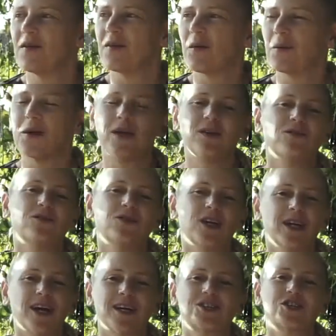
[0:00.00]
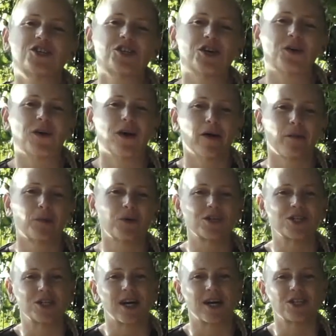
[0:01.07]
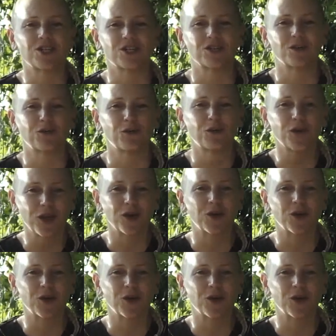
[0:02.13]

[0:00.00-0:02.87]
that we really had to show our appreciation for the